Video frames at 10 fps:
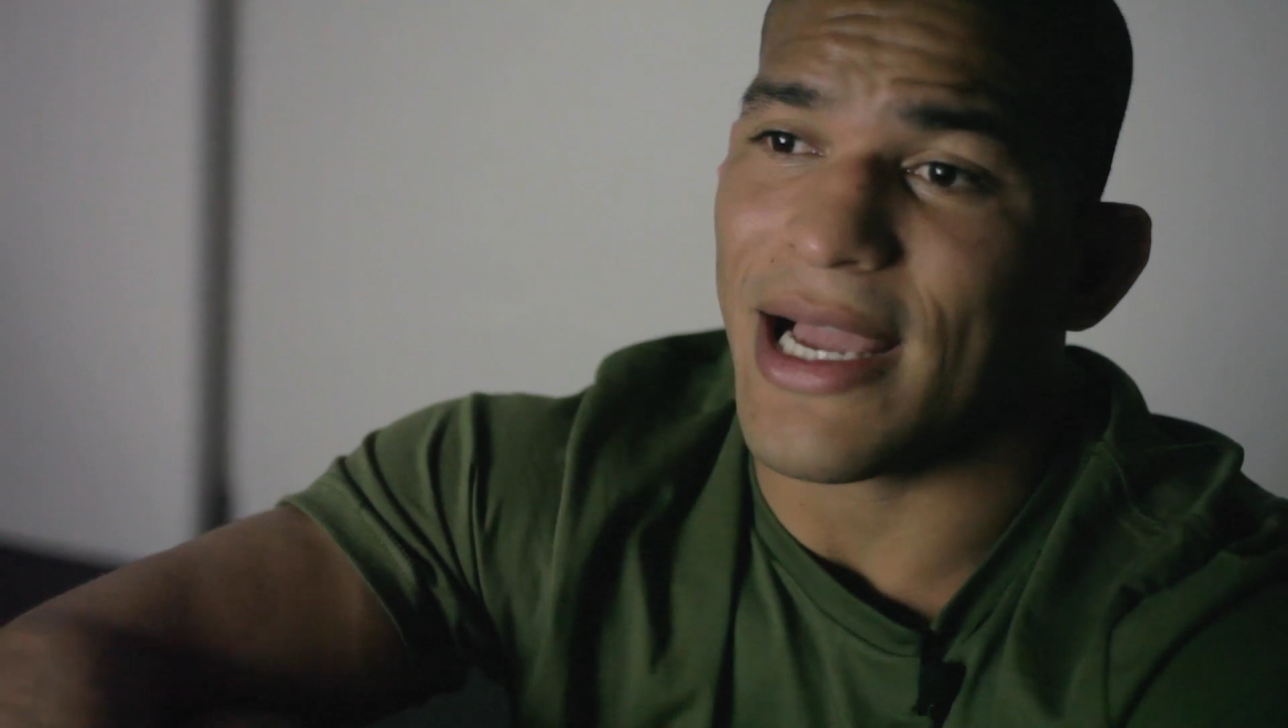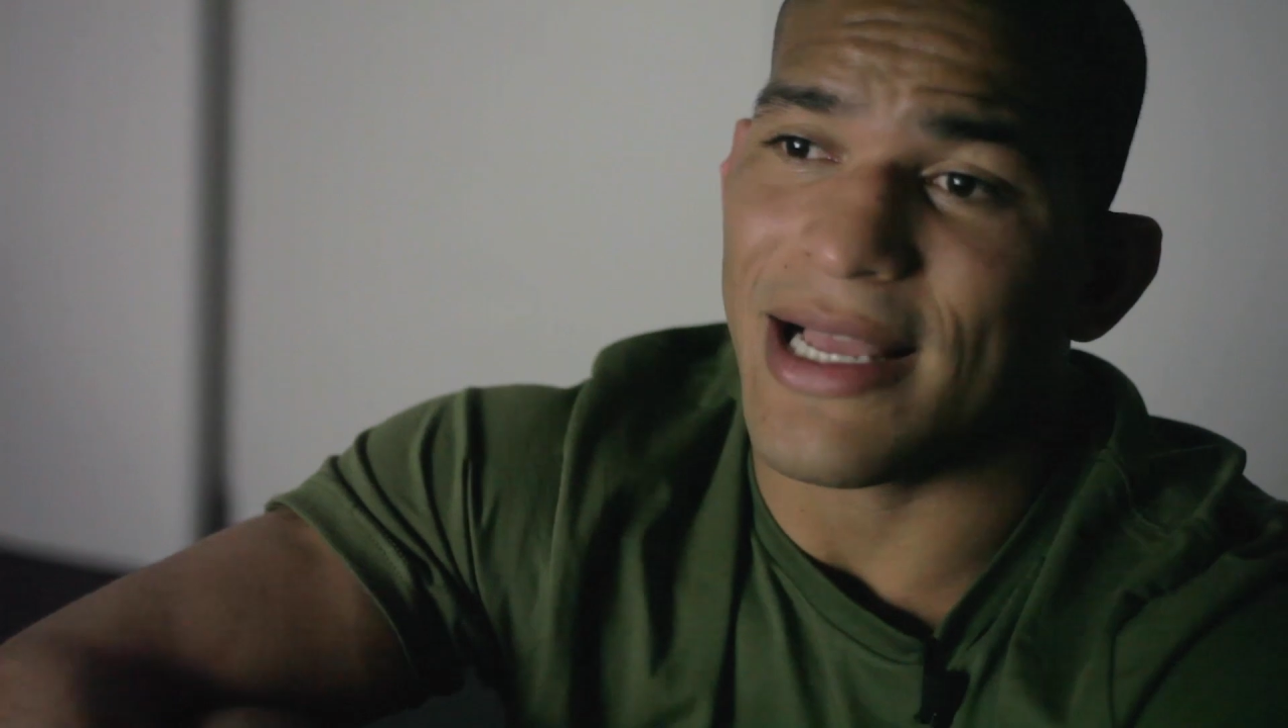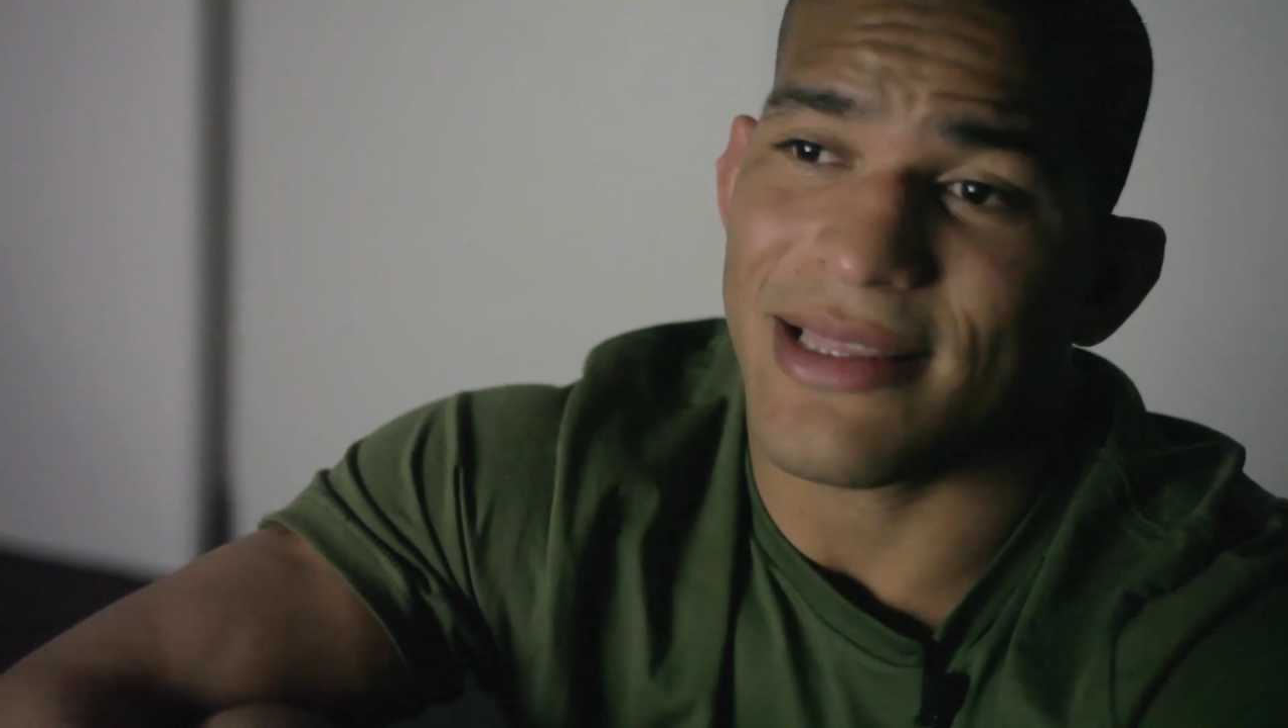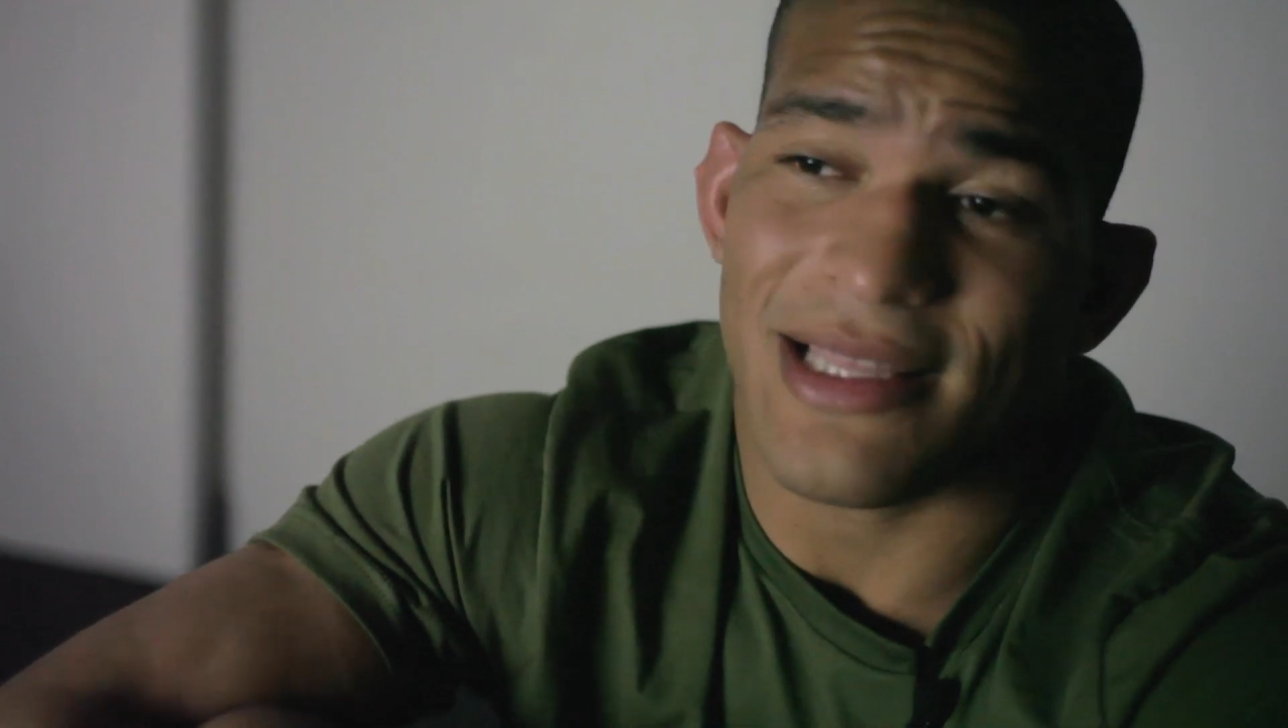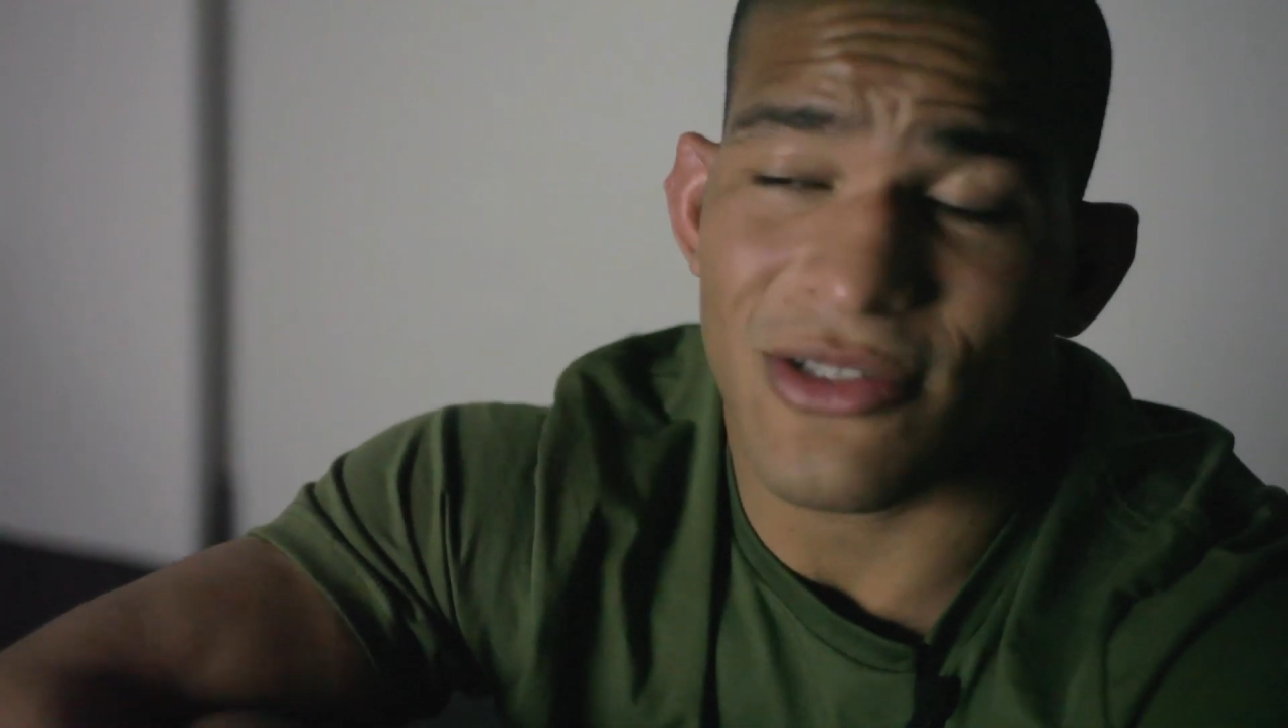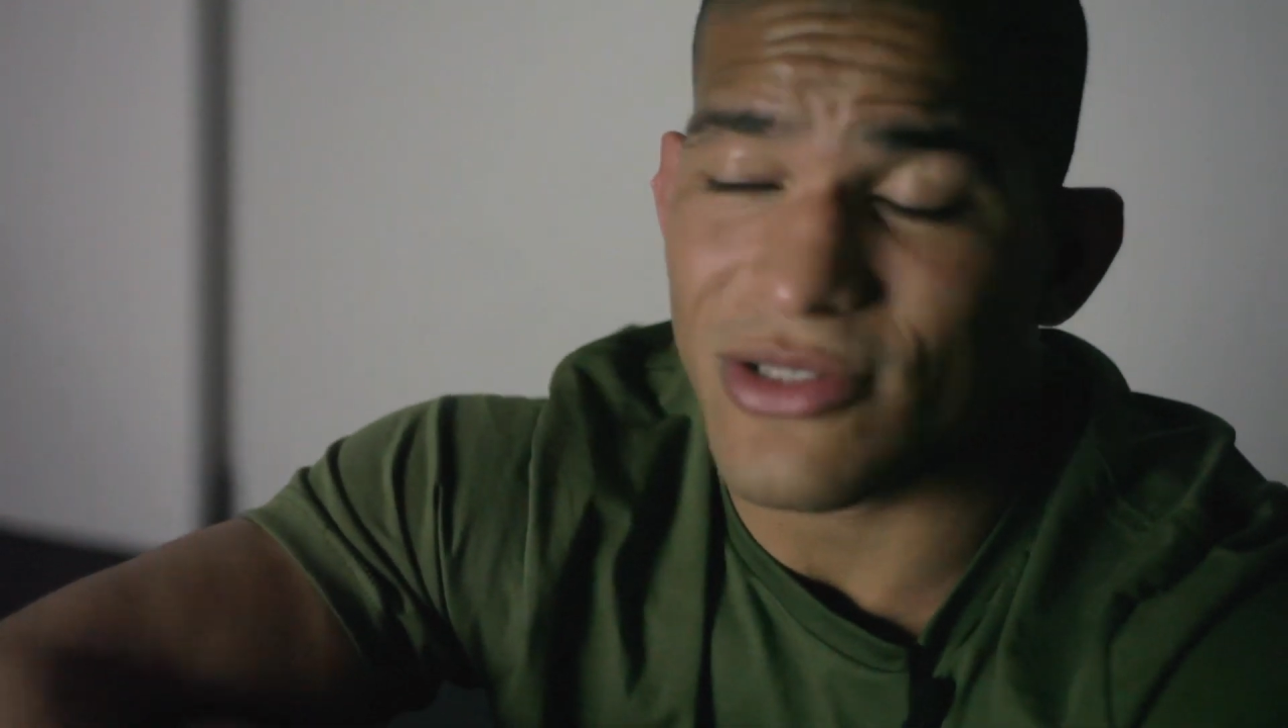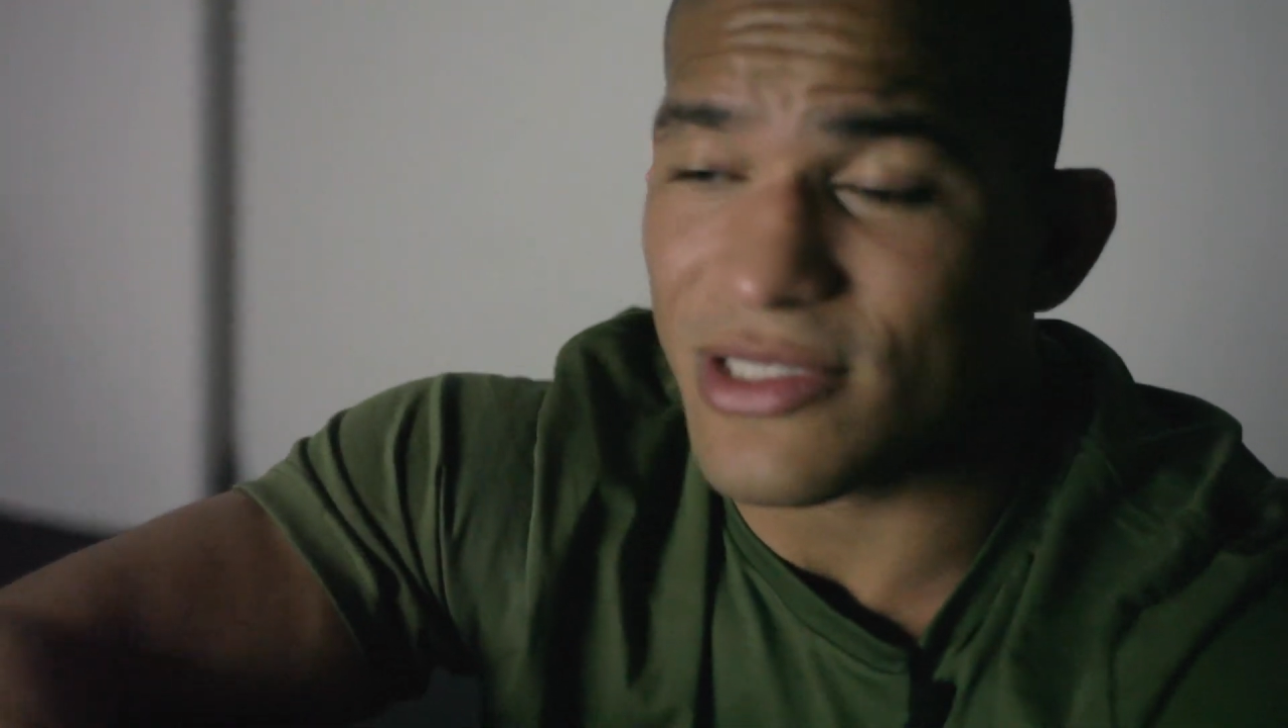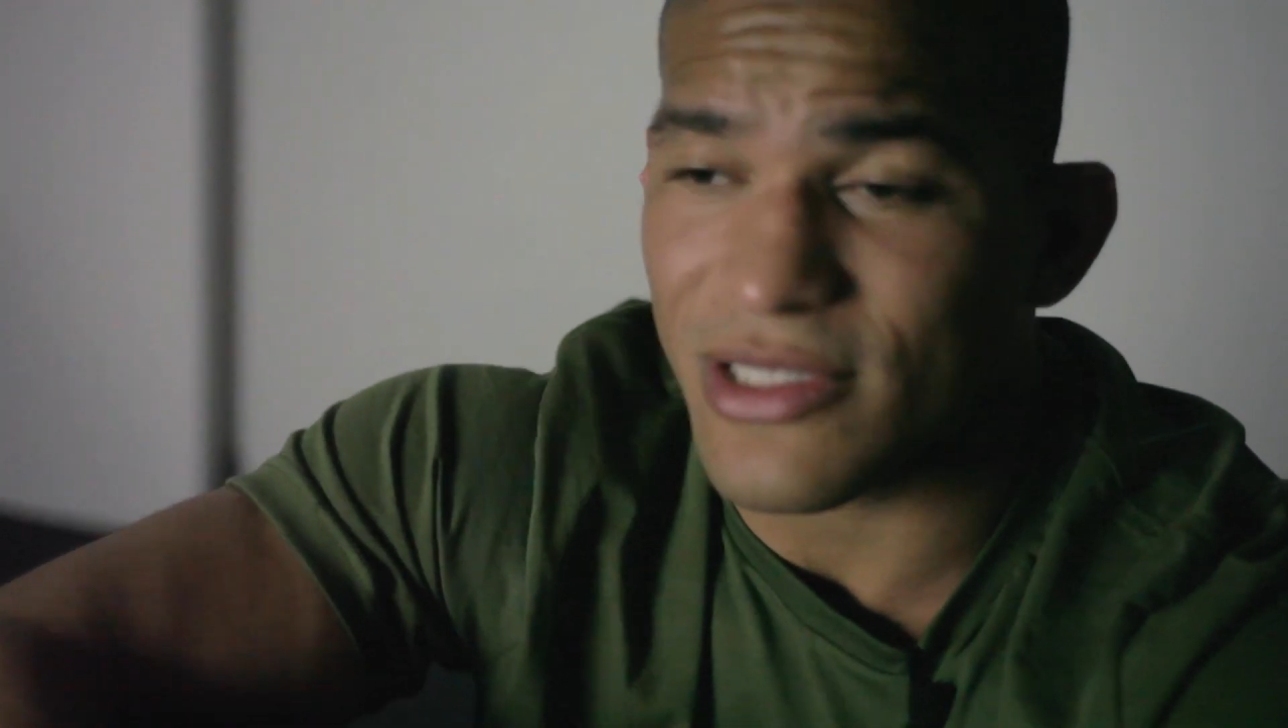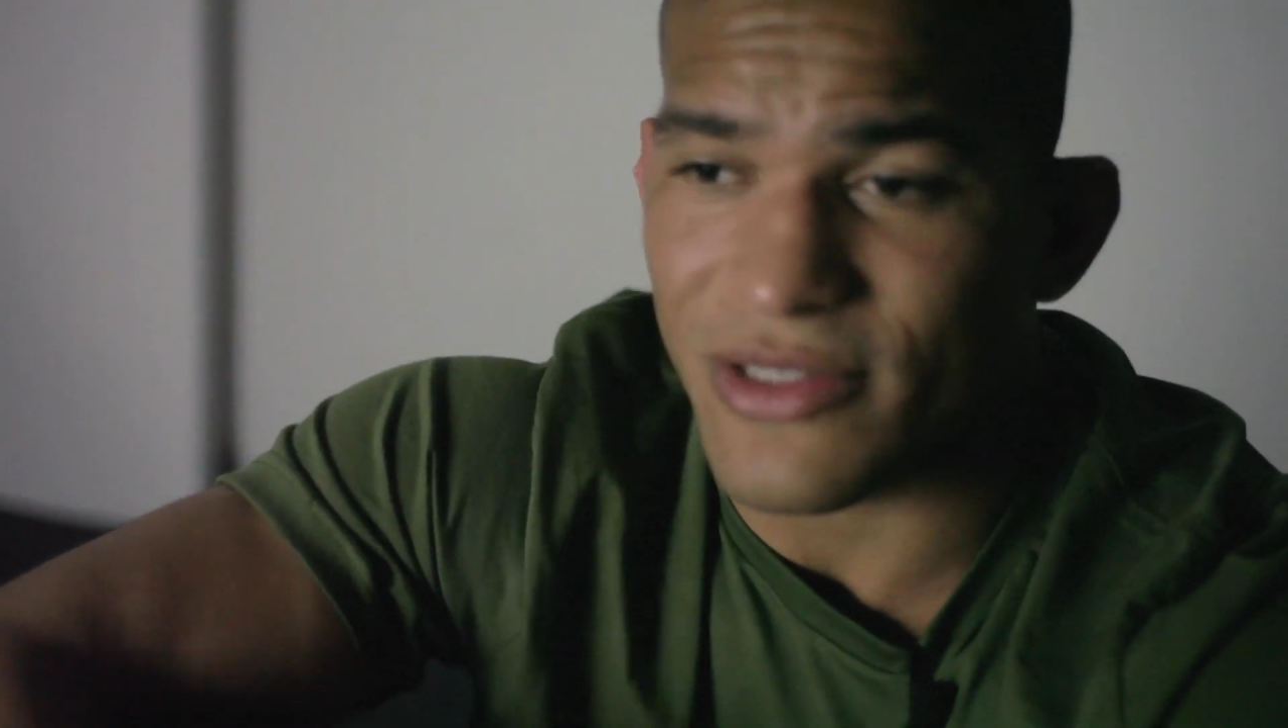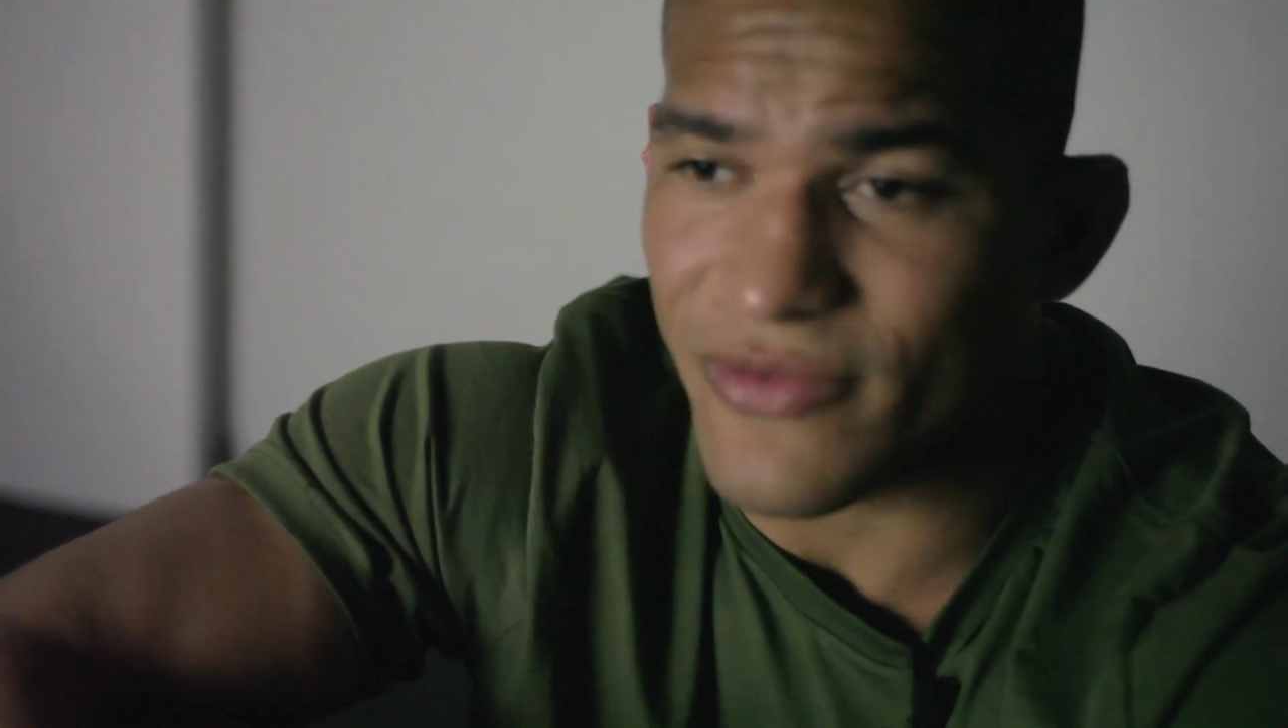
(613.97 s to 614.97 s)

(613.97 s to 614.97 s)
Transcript: I think jiu-jitsu